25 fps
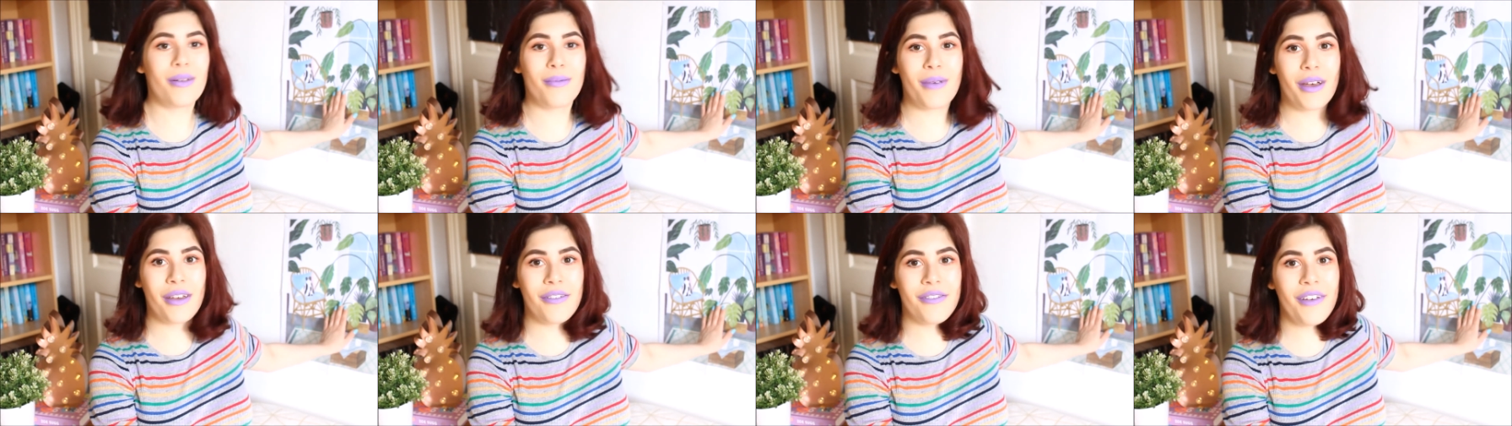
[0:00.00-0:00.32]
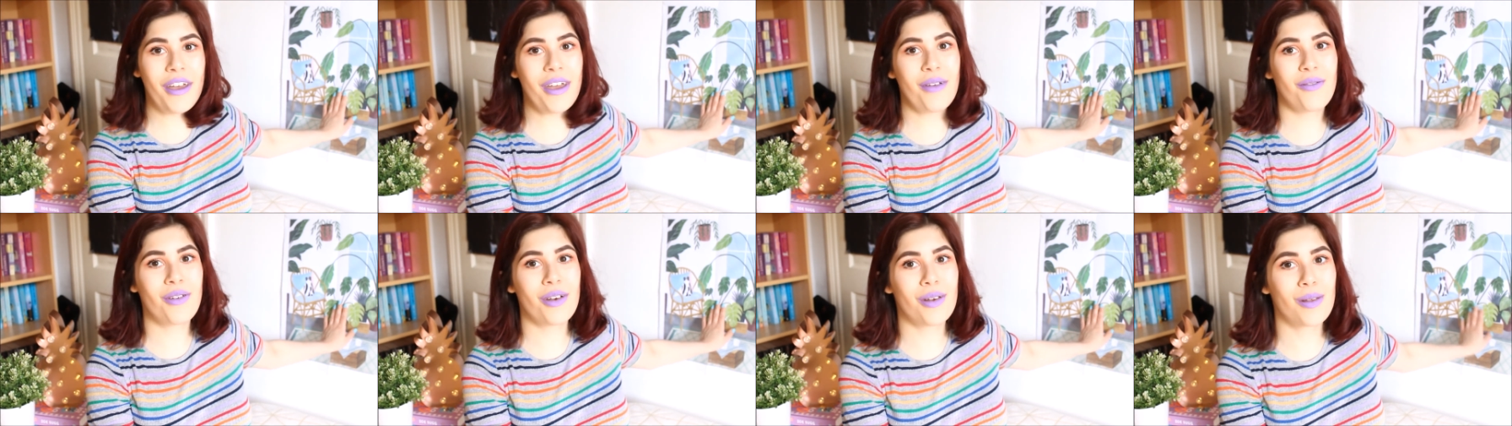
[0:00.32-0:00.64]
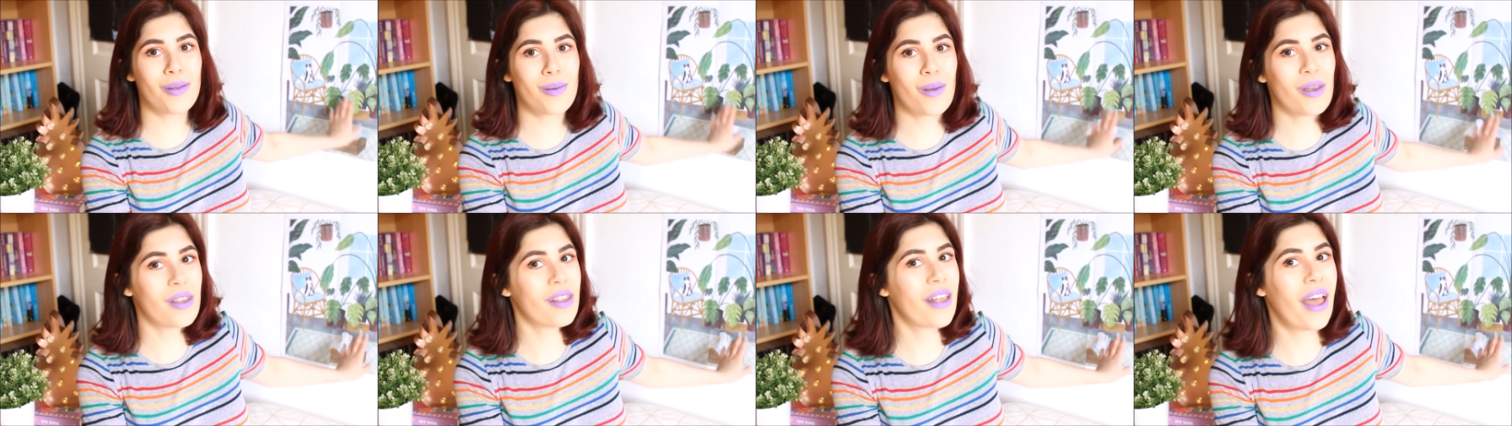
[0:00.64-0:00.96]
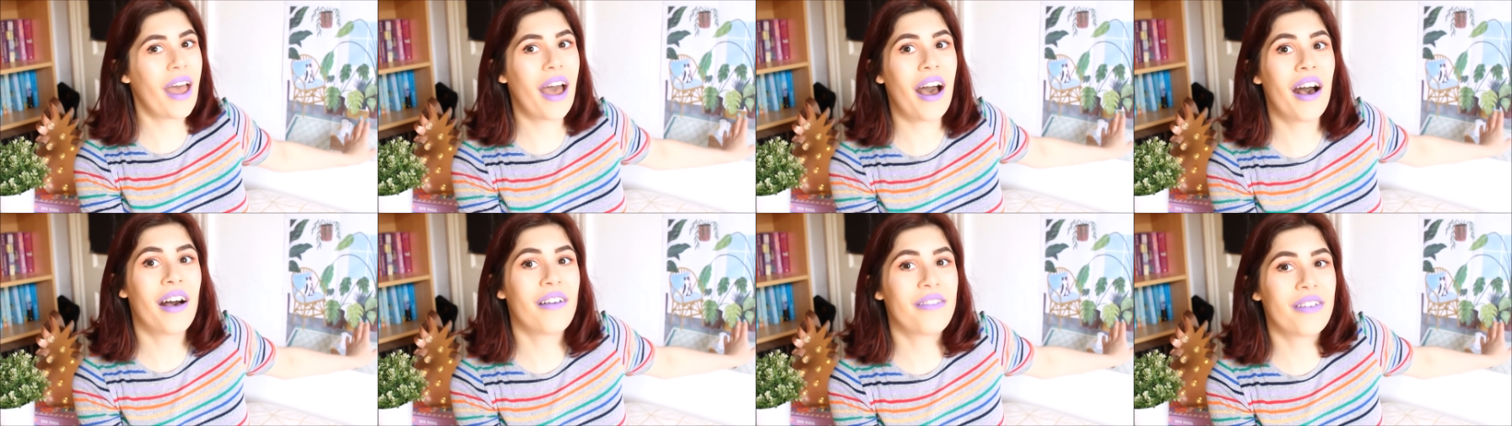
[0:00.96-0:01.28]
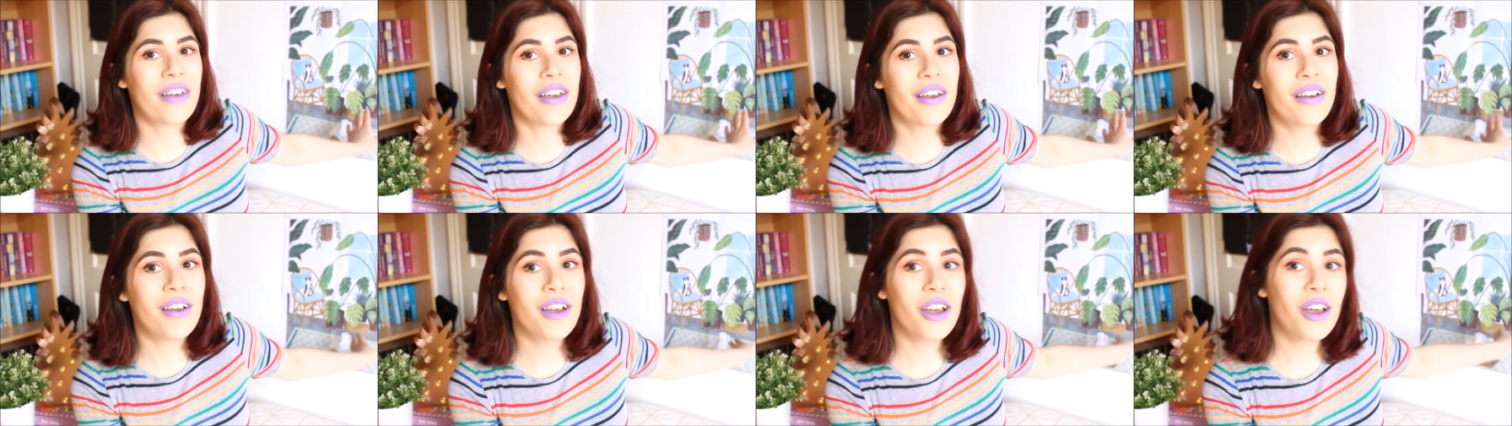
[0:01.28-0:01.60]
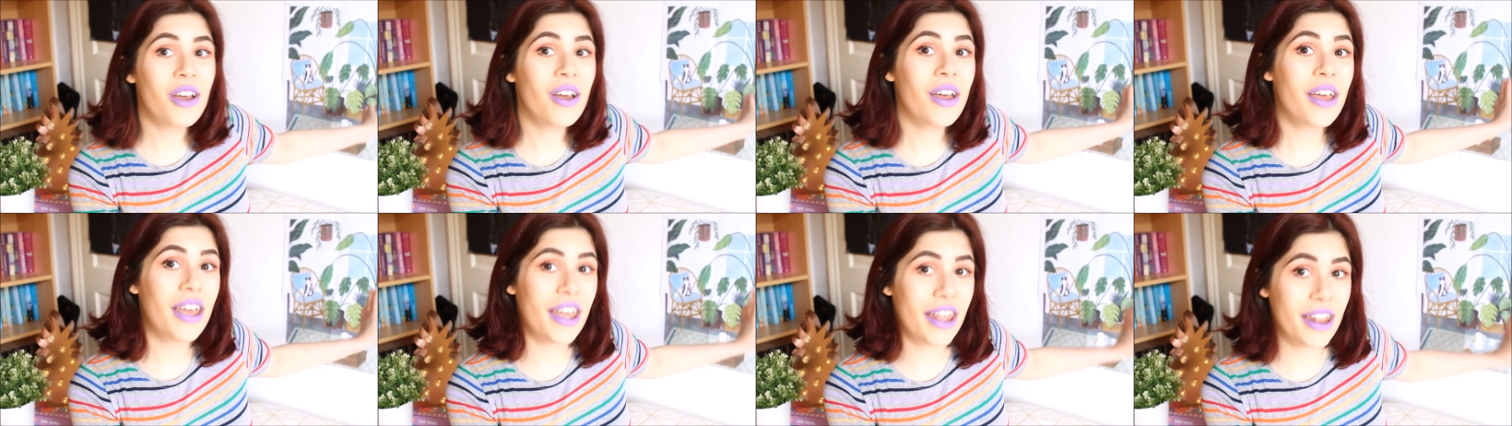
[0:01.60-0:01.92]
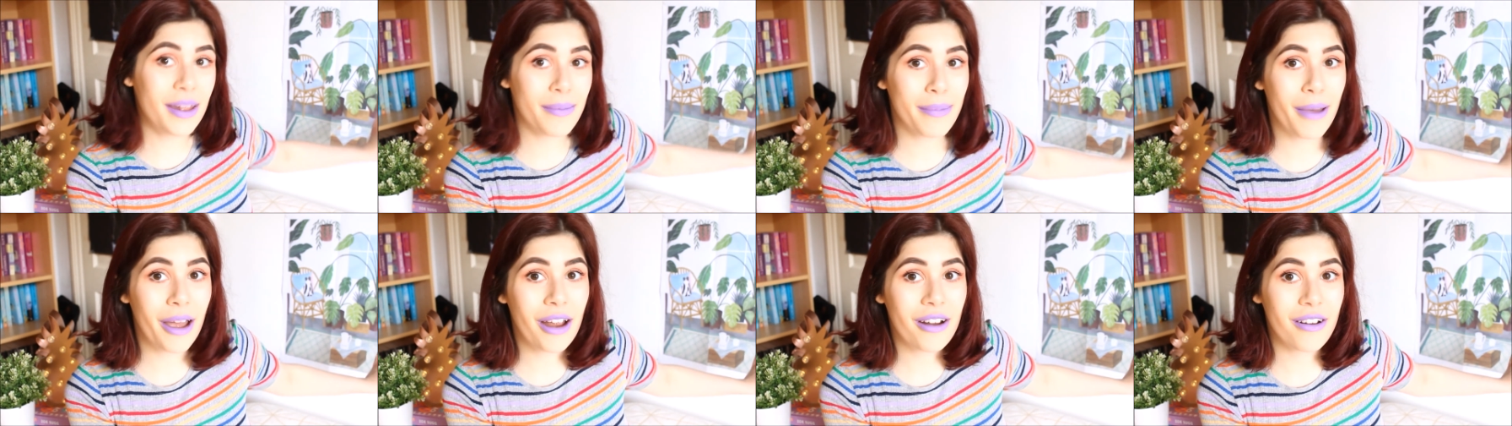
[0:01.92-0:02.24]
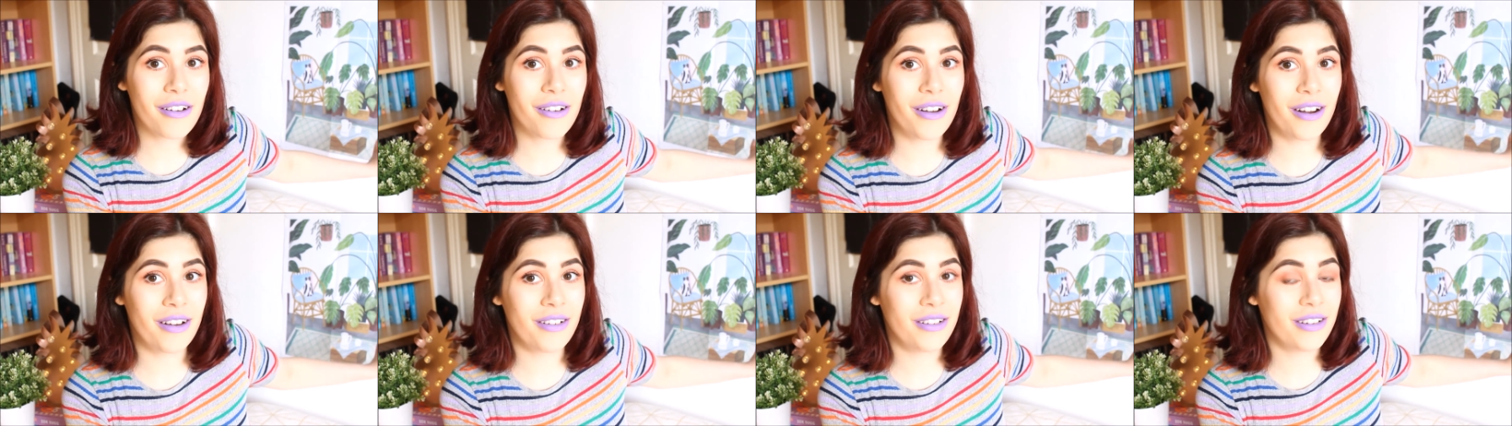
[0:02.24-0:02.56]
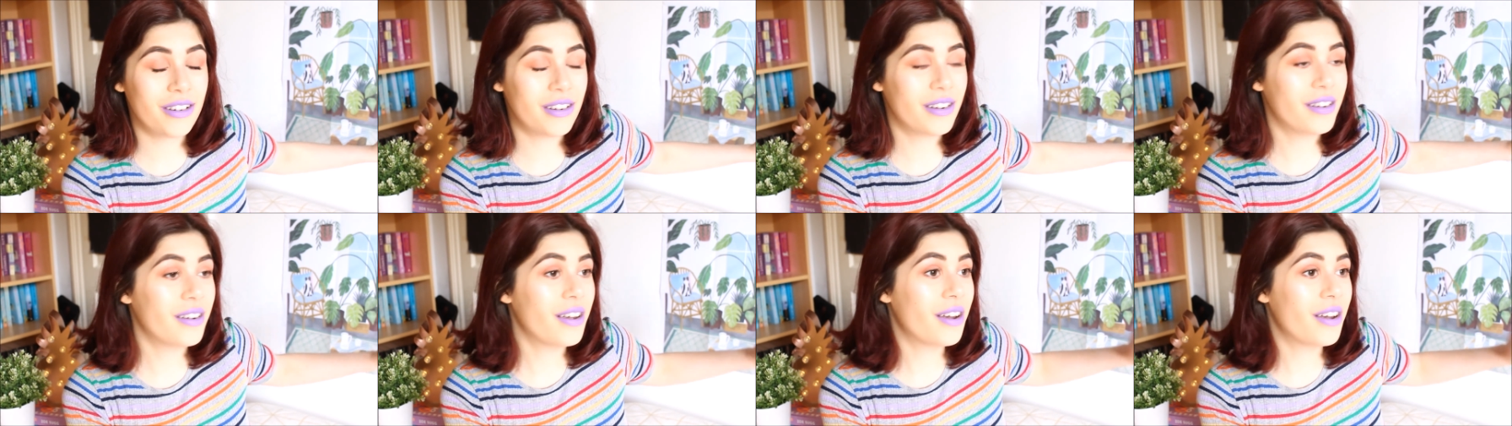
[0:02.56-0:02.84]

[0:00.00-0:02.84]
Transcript: of my favourites because I have it in the background